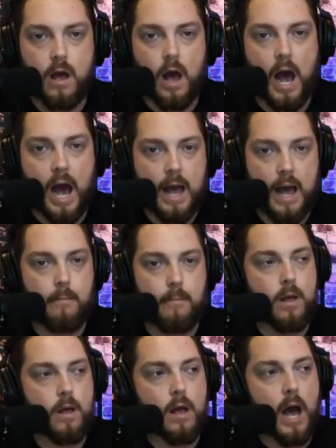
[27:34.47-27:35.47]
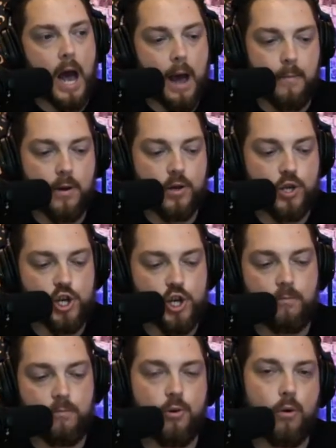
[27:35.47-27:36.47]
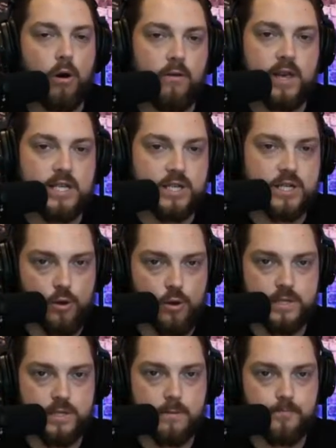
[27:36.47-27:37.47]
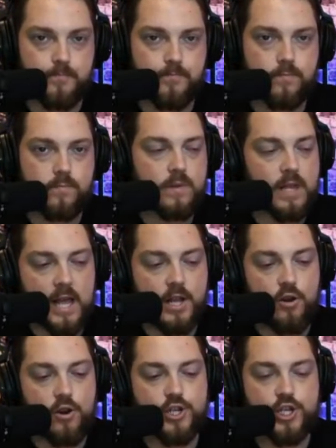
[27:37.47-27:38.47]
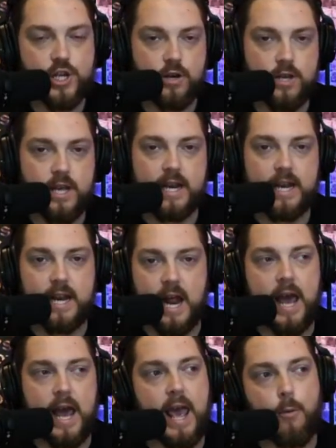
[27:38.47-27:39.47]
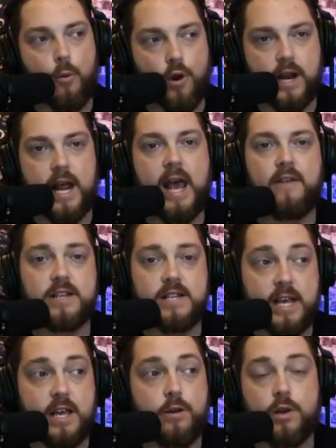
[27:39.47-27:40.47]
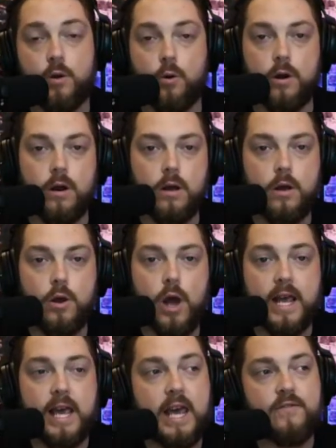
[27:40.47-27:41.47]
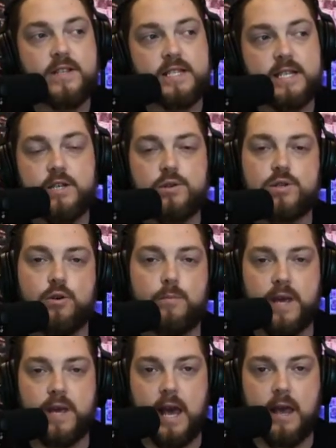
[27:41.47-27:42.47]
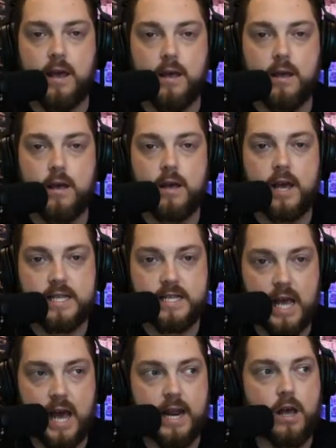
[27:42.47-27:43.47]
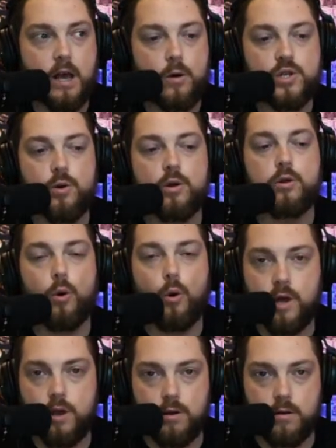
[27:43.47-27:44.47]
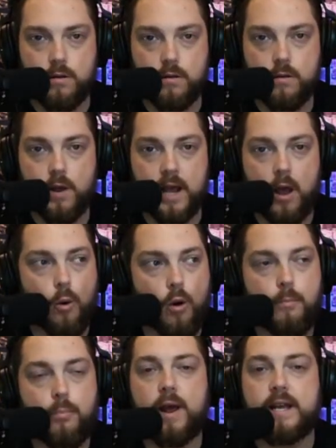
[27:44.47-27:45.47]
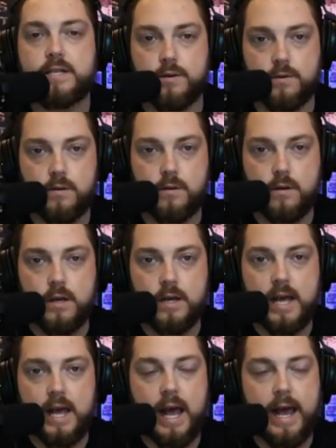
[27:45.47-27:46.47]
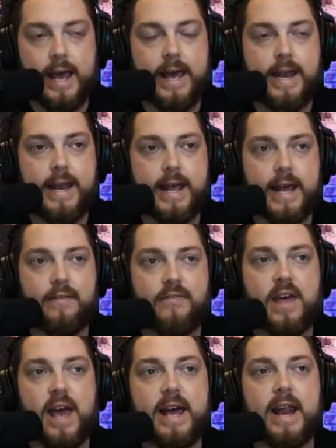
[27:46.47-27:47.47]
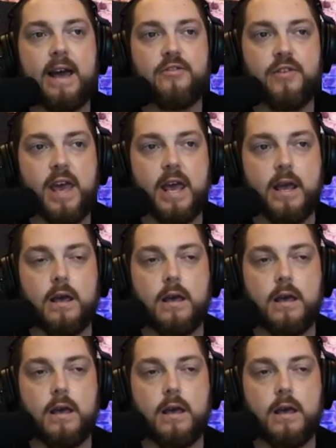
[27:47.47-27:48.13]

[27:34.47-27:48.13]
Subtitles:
I'm going to jump through all these hoops, and you're still going to deny, and we're going to have to take you to court. We can't even send you to a PA. It's got to go to a lawyer, like, or appraisal. And that, I think,